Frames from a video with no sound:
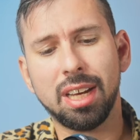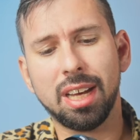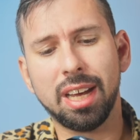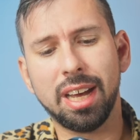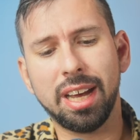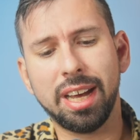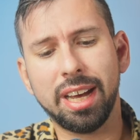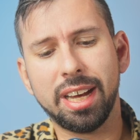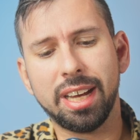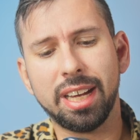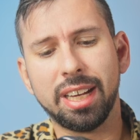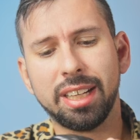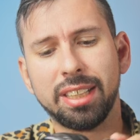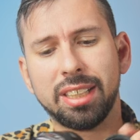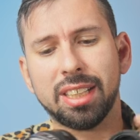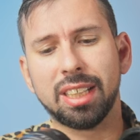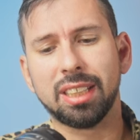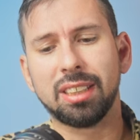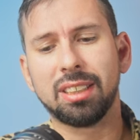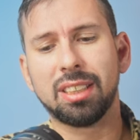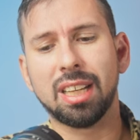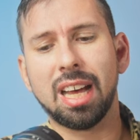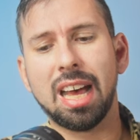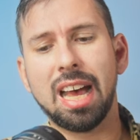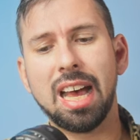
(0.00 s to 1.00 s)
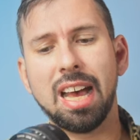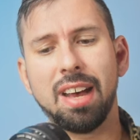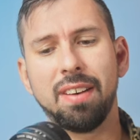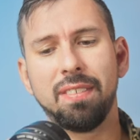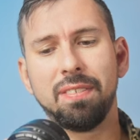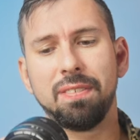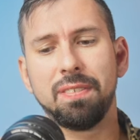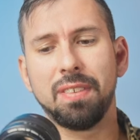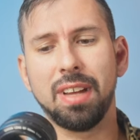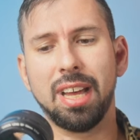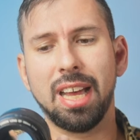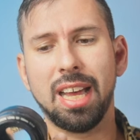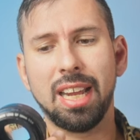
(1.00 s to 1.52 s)
that
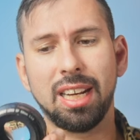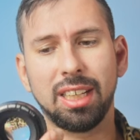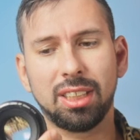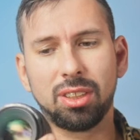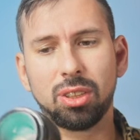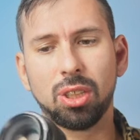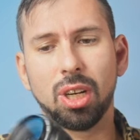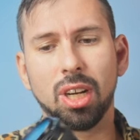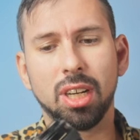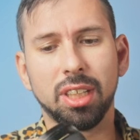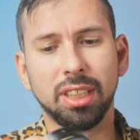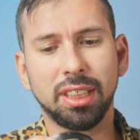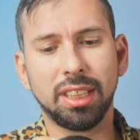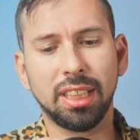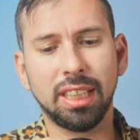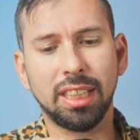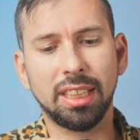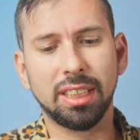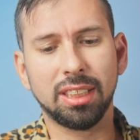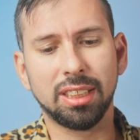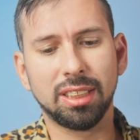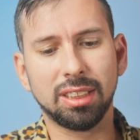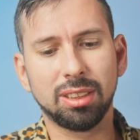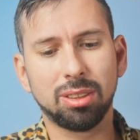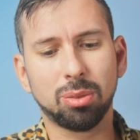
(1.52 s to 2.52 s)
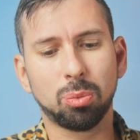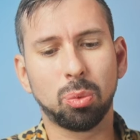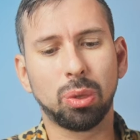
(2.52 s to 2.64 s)
have electronic in it.